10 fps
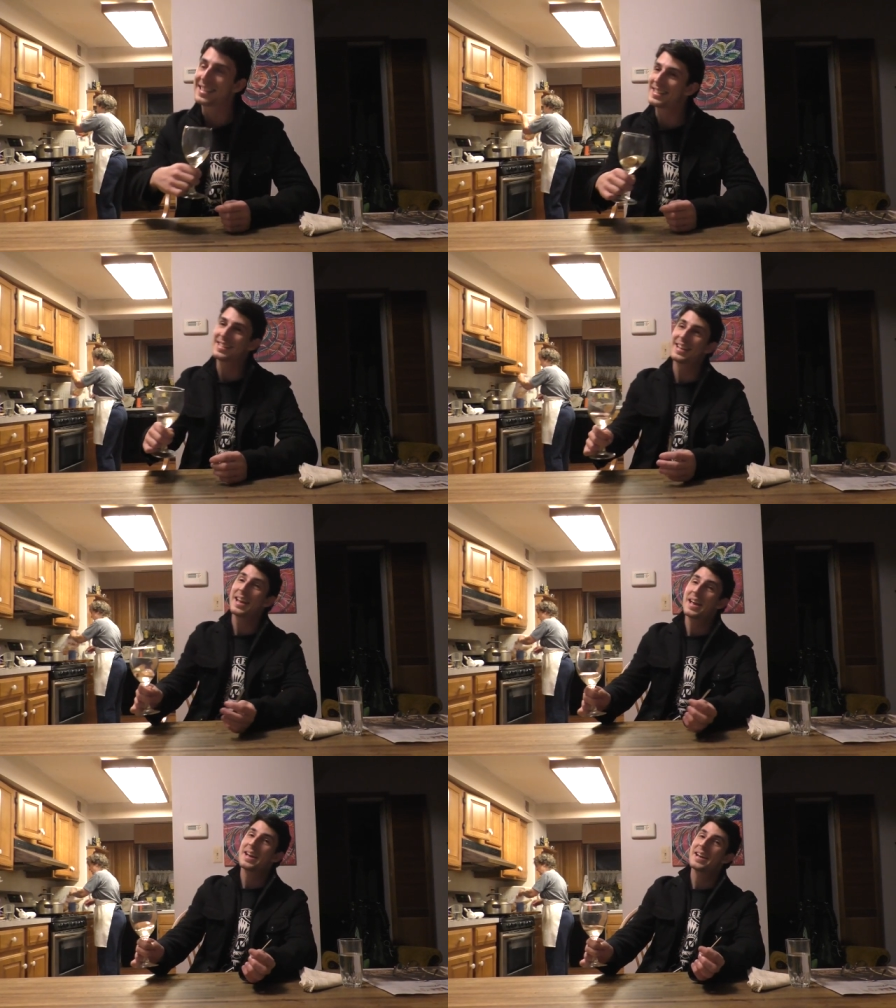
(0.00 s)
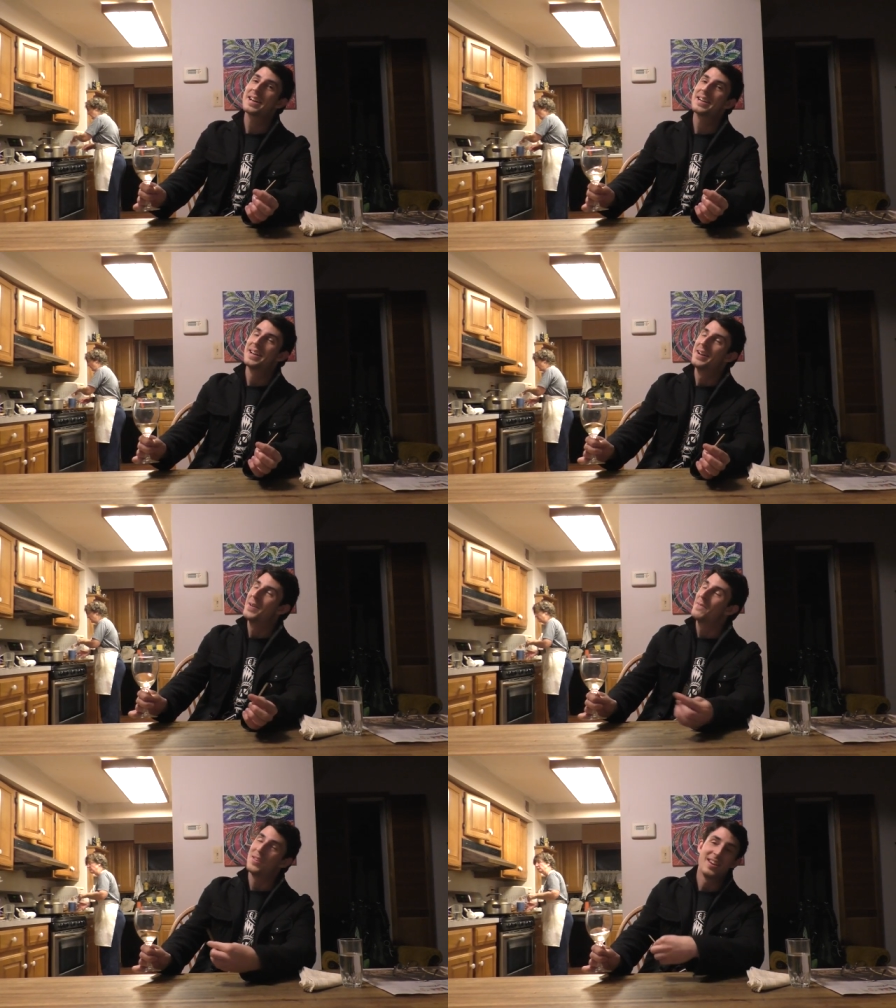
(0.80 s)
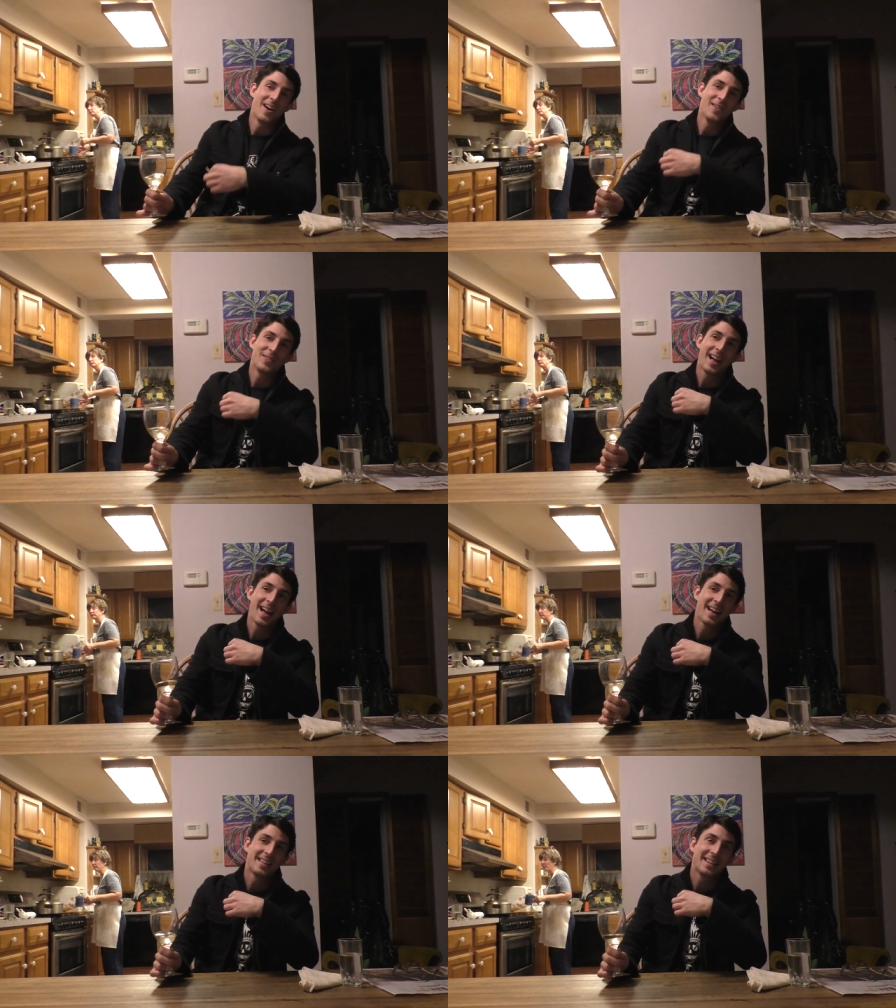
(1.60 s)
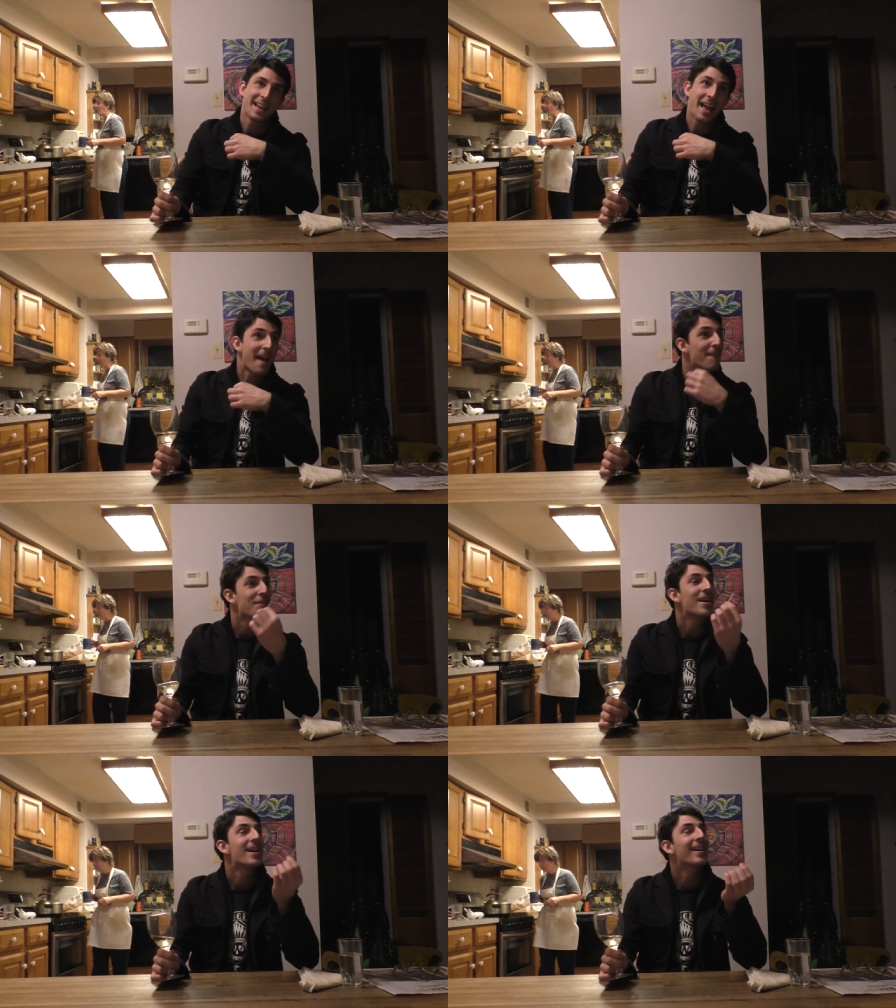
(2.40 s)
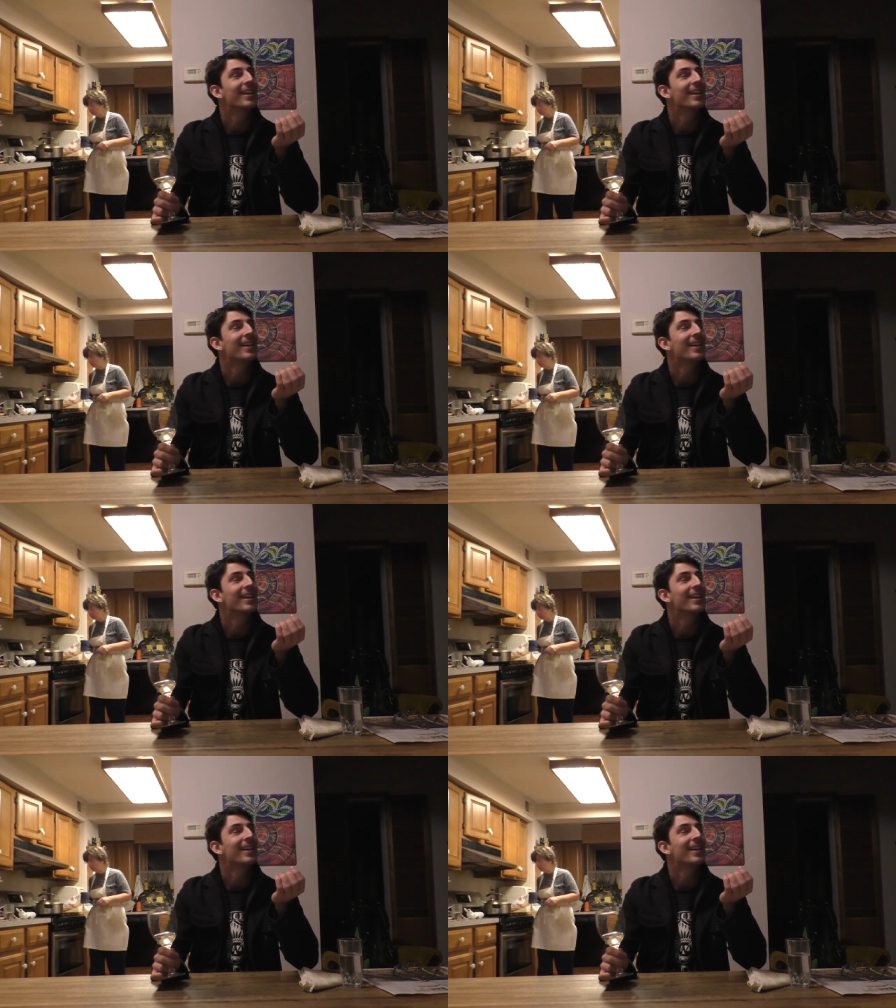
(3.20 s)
this year than I've had ever.